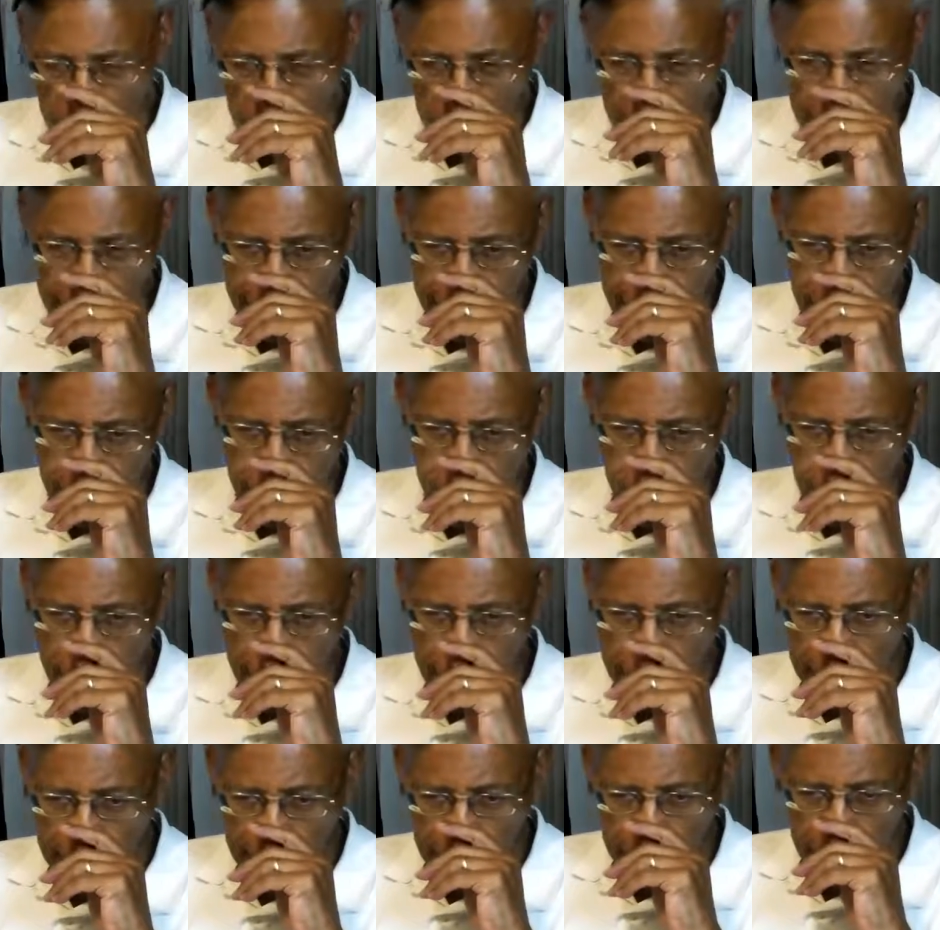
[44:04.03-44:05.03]
No, that's
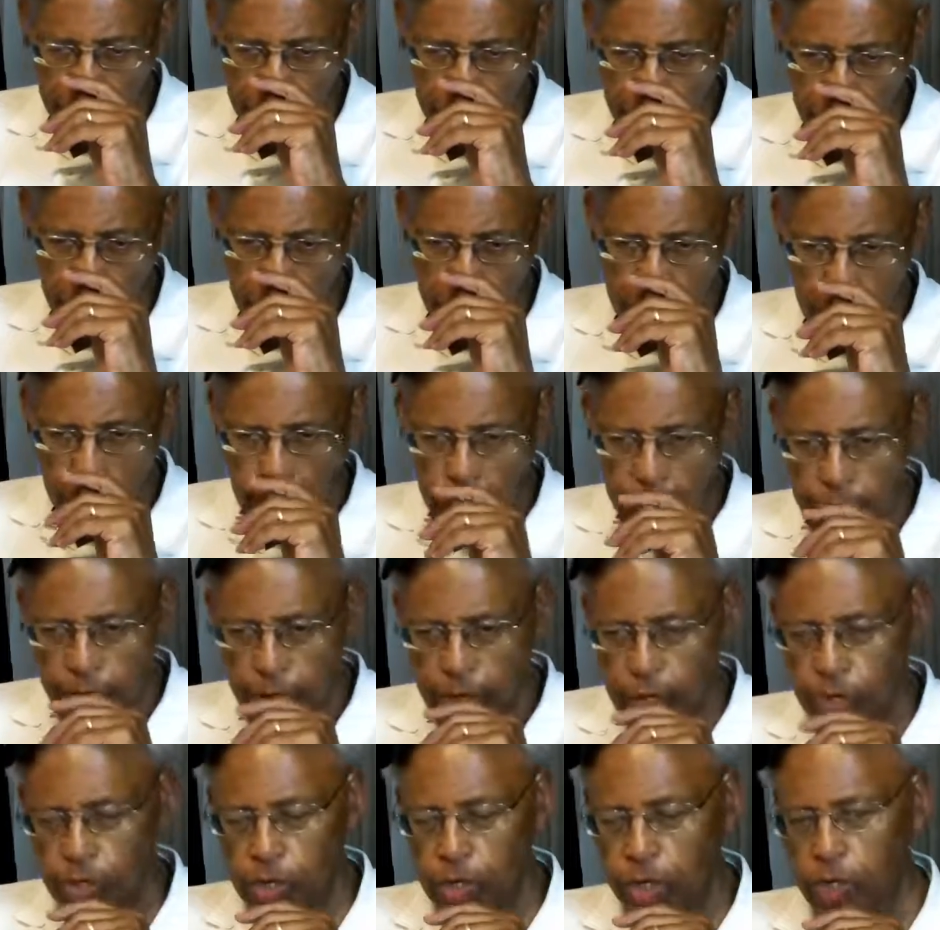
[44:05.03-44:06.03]
torment. This is
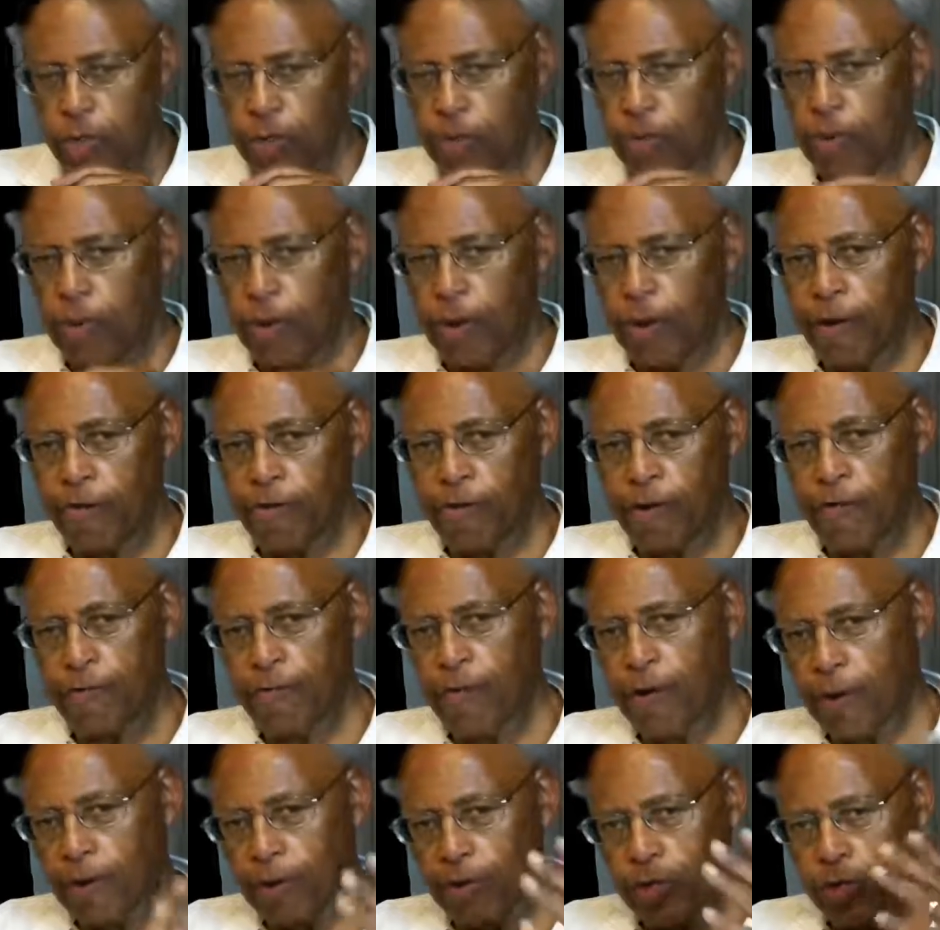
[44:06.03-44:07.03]
this is uh,
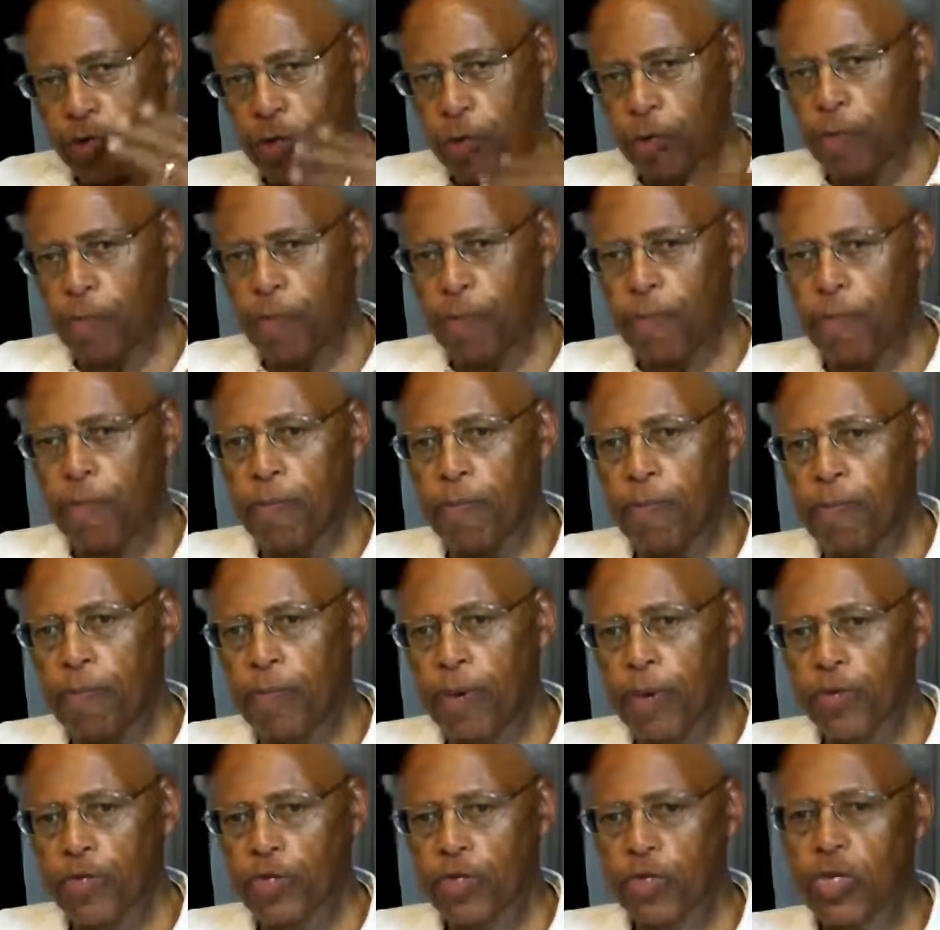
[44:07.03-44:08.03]
referring to
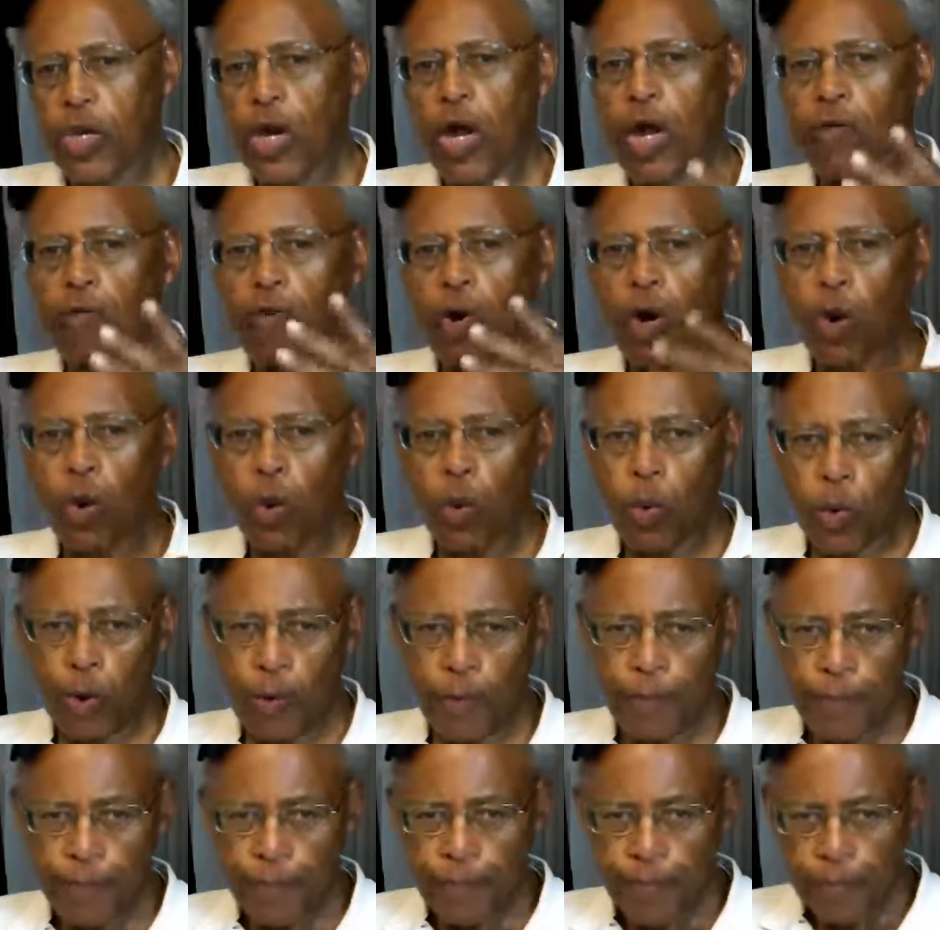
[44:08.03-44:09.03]
uh, sorrow
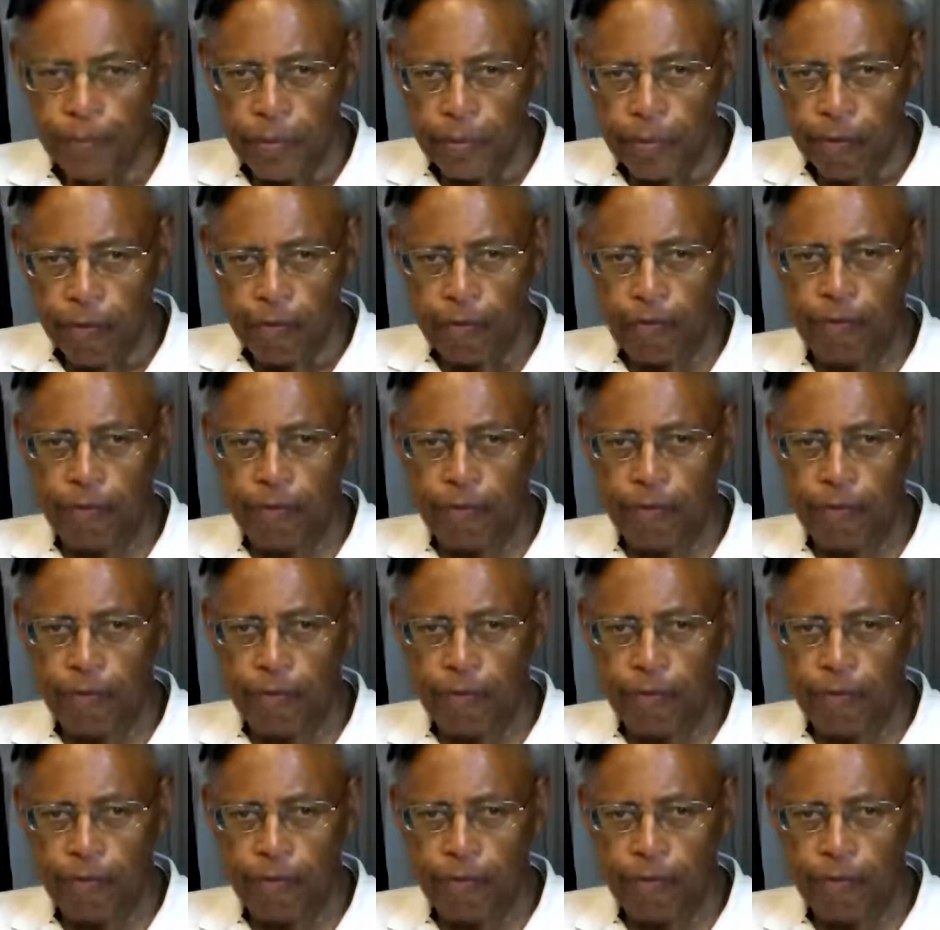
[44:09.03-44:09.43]
mm.